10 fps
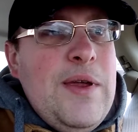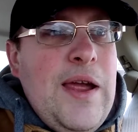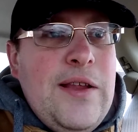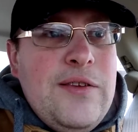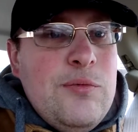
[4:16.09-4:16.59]
It
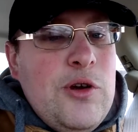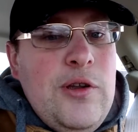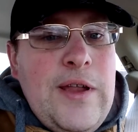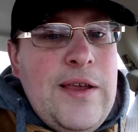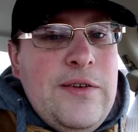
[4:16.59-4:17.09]
had some
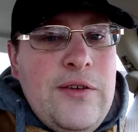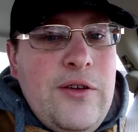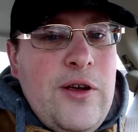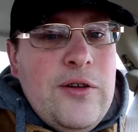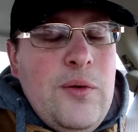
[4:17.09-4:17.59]
good lessons
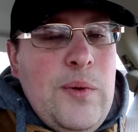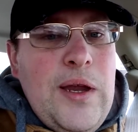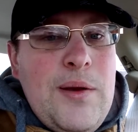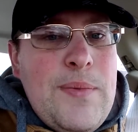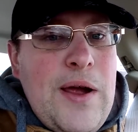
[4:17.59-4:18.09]
along the
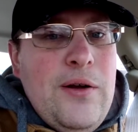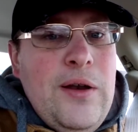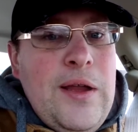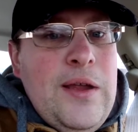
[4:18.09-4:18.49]
way about